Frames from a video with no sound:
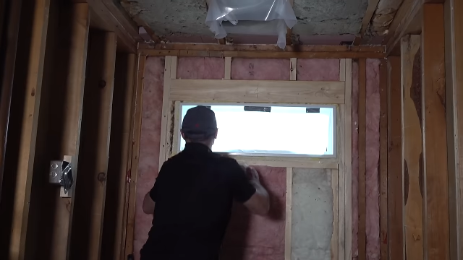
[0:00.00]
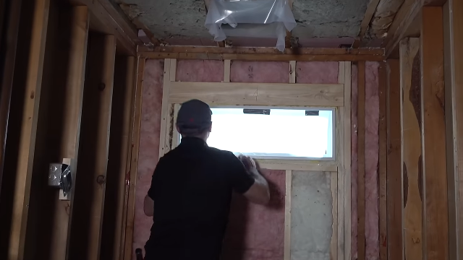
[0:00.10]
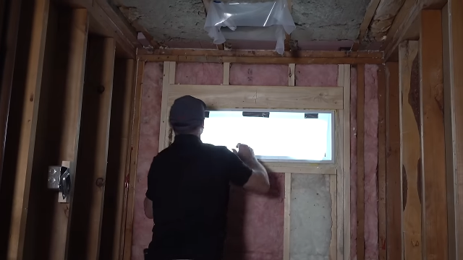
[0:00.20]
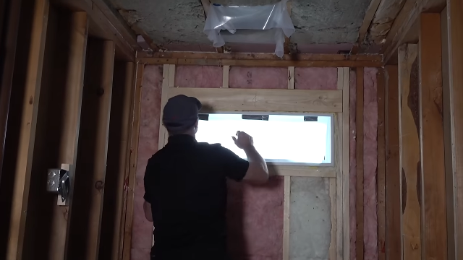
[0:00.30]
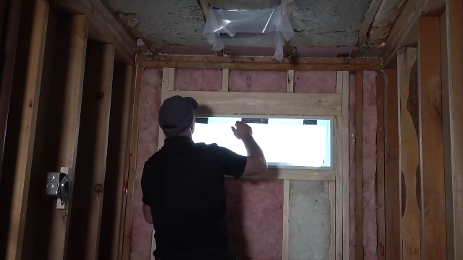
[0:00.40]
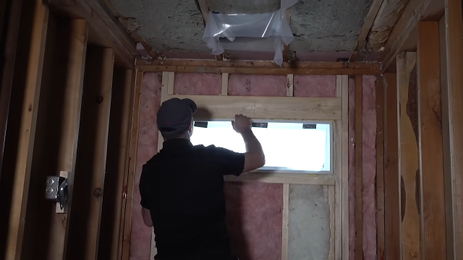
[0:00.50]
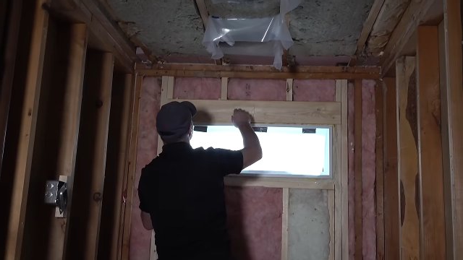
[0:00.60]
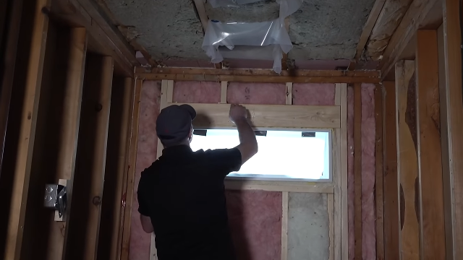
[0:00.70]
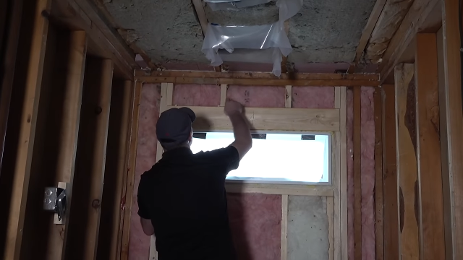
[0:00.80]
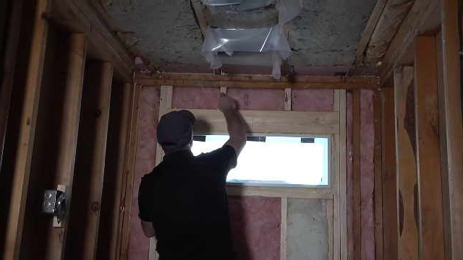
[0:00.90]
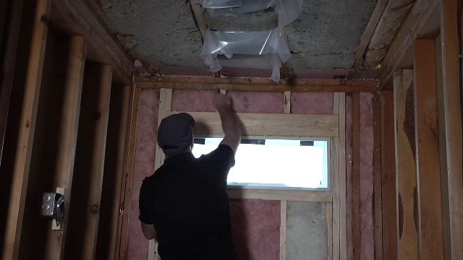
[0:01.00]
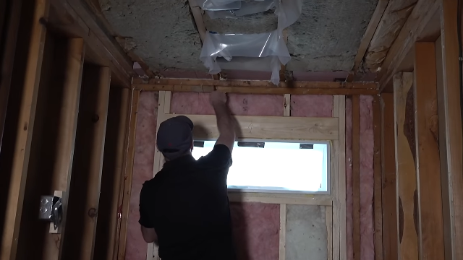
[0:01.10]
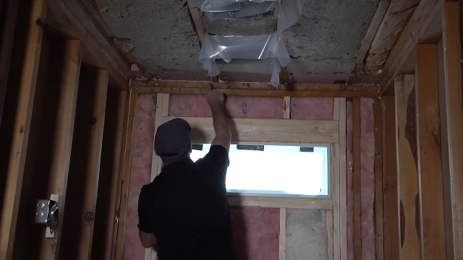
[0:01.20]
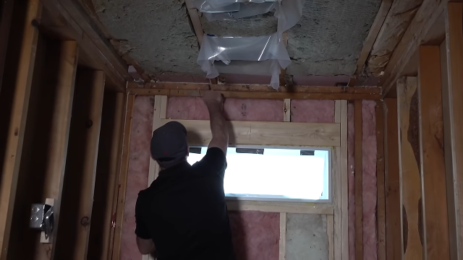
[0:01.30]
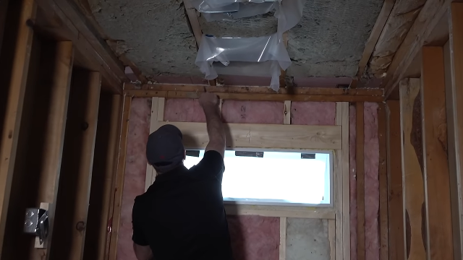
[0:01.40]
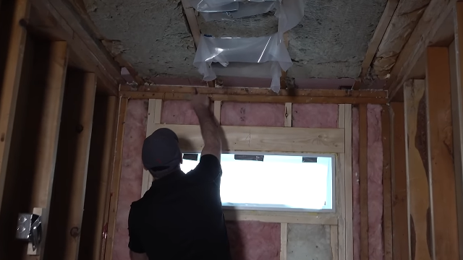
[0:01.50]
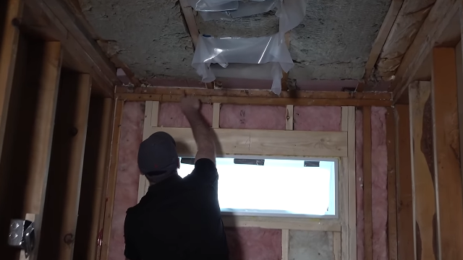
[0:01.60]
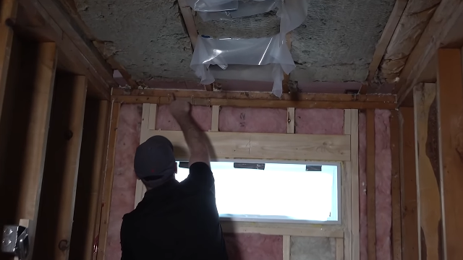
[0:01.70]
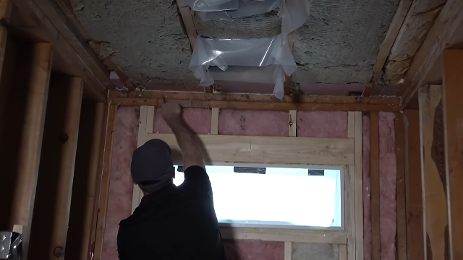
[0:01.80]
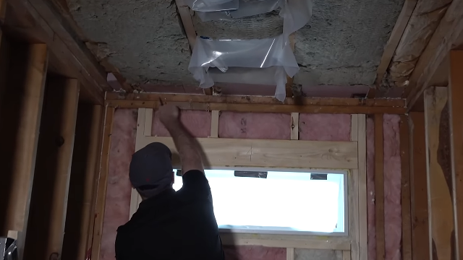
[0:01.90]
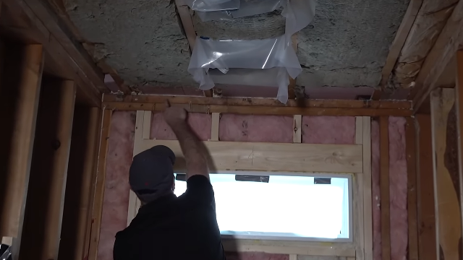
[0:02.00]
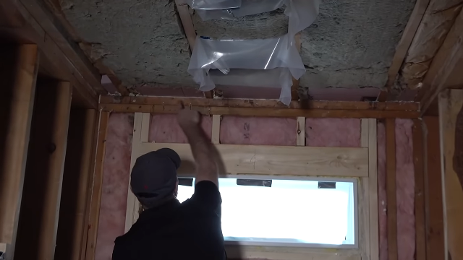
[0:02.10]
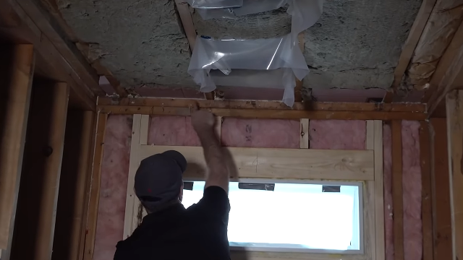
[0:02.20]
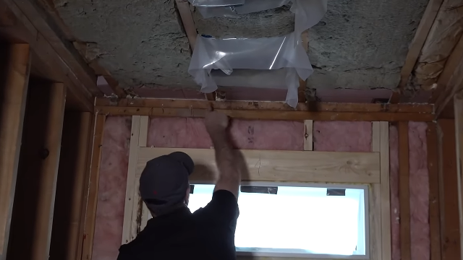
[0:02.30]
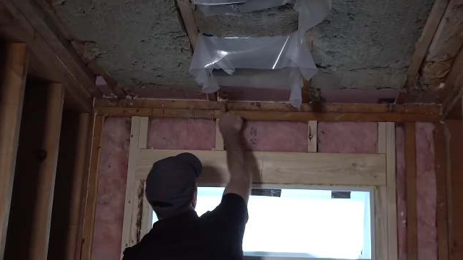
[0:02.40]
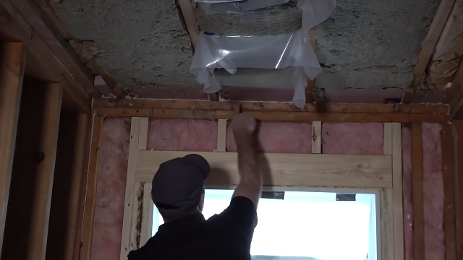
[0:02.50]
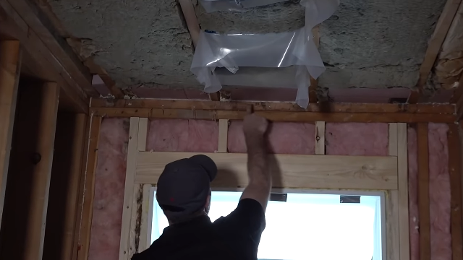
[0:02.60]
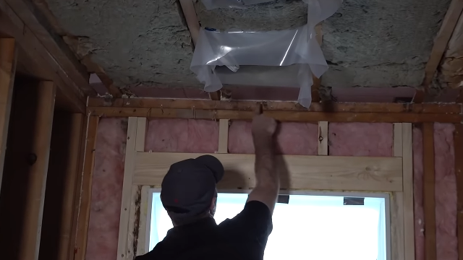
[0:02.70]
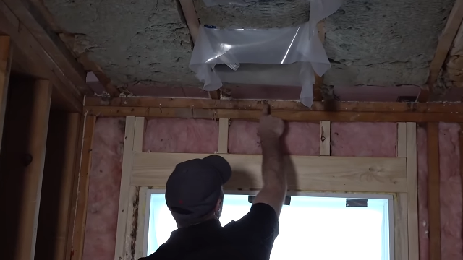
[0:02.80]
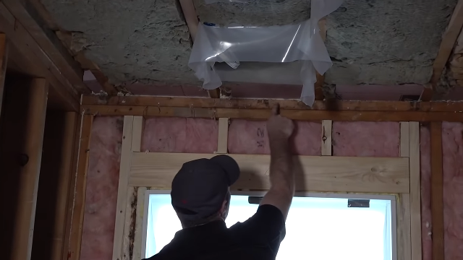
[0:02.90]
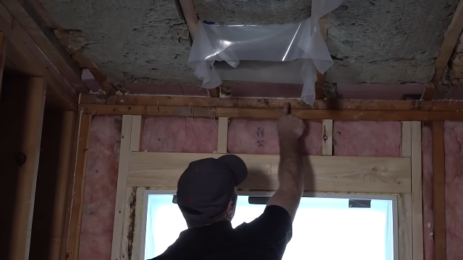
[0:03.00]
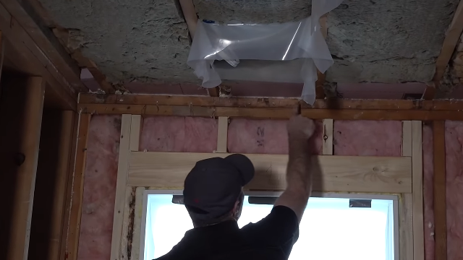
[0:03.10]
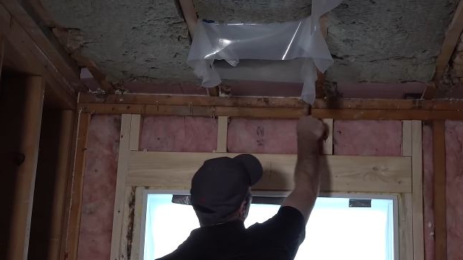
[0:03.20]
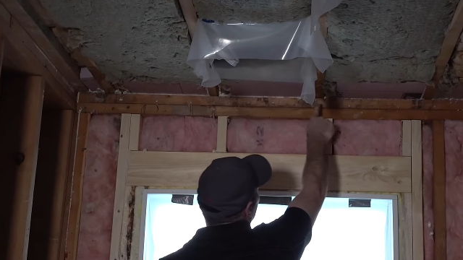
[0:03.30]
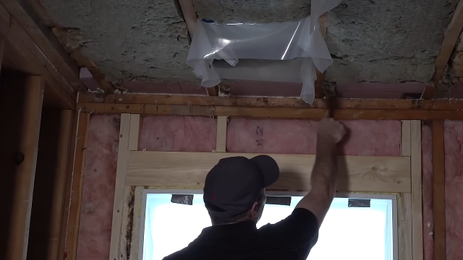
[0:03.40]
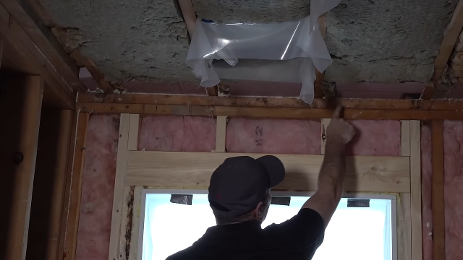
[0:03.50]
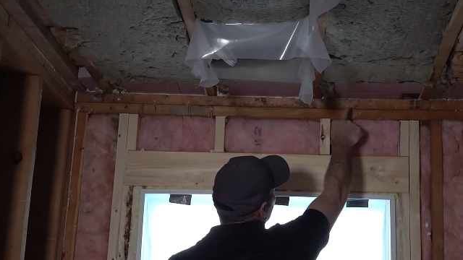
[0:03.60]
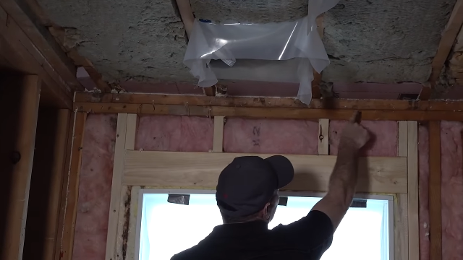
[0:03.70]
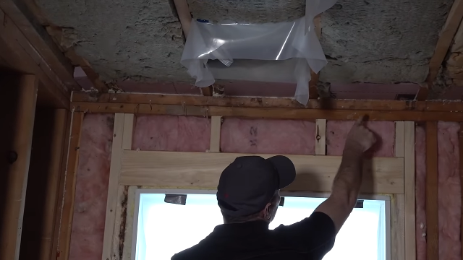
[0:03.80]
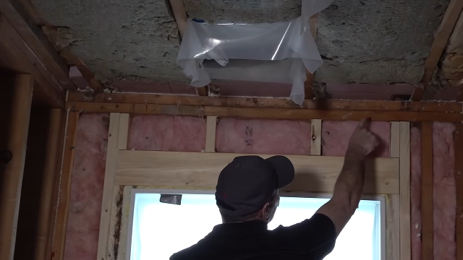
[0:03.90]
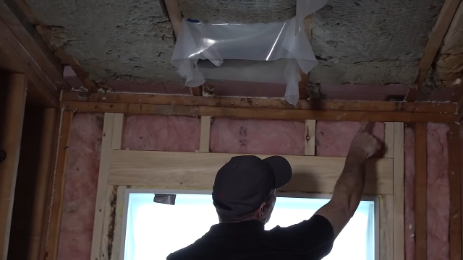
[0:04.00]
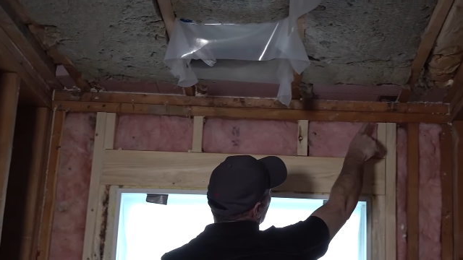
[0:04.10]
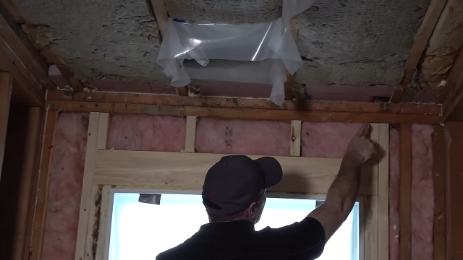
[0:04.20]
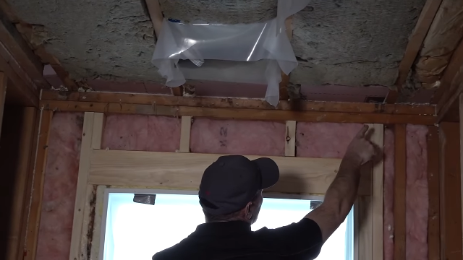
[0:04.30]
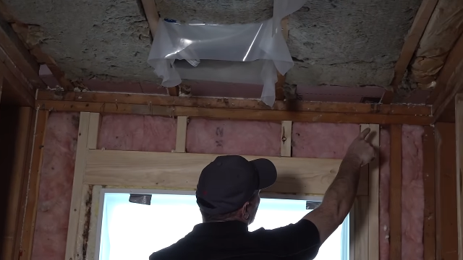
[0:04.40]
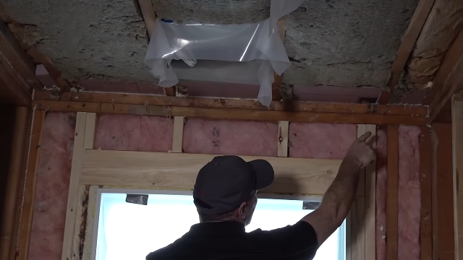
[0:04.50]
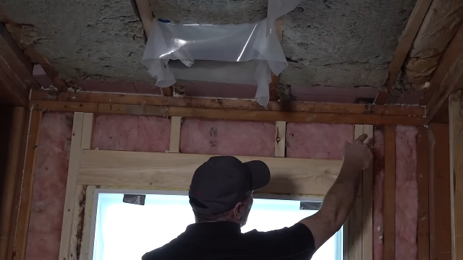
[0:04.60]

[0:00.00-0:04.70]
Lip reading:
Nobody's mouth can be seen.